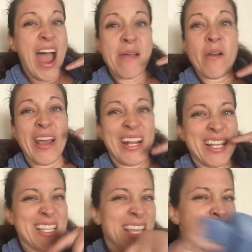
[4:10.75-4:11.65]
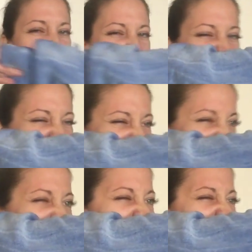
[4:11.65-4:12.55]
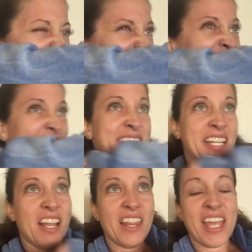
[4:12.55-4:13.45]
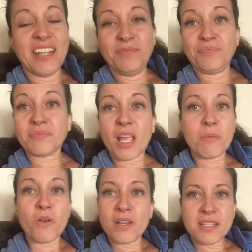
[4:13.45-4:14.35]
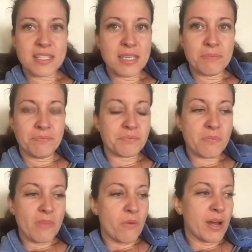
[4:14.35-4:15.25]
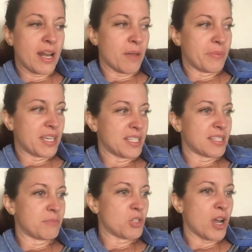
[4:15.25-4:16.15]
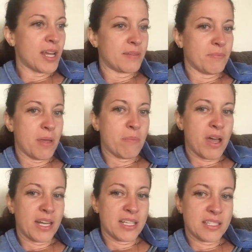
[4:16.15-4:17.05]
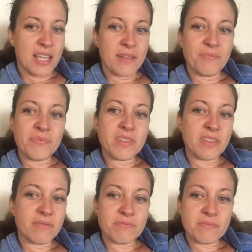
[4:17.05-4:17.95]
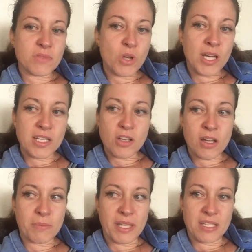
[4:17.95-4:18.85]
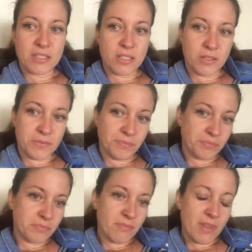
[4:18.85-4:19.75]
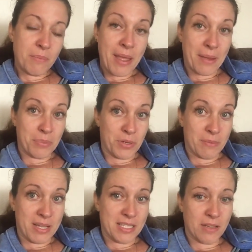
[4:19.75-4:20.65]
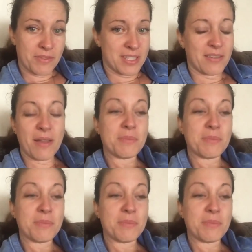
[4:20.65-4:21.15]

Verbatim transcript: I'm going to sleep because it's not late. I'm going to sleep right now because I'm trying my body is like trying to talk me into pampering myself and stuff.